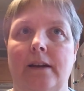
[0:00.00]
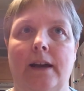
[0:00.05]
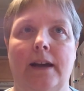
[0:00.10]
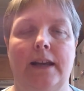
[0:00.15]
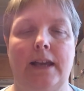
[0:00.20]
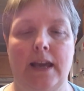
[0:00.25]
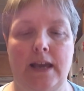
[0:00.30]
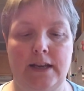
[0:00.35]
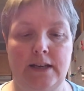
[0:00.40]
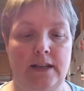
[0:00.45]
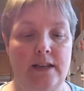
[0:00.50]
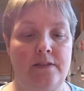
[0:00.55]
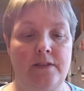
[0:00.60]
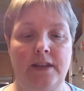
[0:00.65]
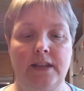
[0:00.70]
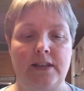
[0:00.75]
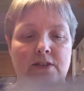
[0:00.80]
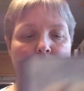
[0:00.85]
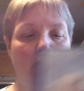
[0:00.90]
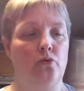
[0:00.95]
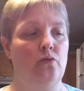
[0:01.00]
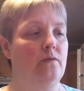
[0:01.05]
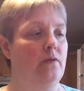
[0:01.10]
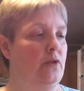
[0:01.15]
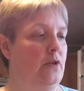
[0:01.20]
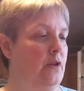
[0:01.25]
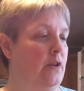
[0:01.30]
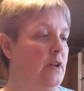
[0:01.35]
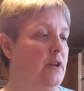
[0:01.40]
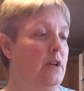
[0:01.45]
again I think is
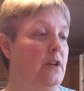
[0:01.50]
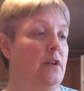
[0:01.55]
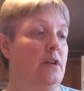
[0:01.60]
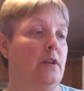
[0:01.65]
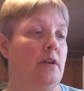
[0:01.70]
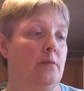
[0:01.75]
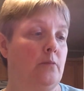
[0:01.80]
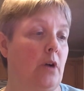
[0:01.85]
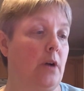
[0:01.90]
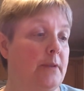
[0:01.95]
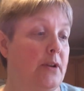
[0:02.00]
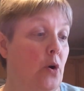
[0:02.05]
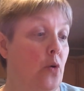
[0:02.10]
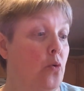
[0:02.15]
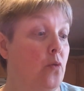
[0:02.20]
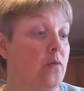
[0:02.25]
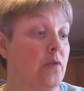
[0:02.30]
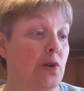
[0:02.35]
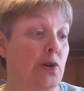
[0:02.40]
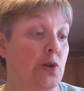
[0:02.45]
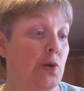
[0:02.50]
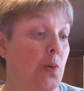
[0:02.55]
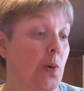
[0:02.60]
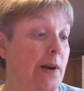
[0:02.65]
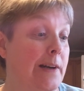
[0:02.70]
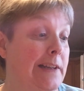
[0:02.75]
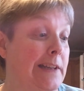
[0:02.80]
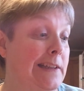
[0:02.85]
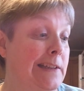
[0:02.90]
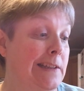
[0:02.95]
probably over
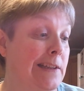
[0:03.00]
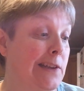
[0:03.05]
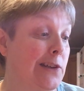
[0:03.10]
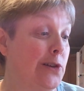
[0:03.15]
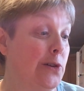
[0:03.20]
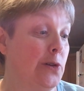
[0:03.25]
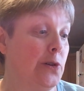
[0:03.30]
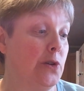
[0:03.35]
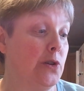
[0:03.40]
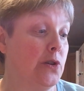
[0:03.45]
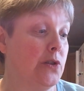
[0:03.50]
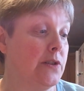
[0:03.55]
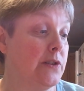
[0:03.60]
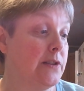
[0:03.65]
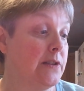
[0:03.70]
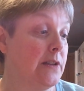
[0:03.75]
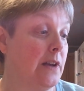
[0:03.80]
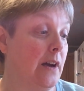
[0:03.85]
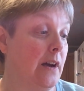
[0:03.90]
20 years.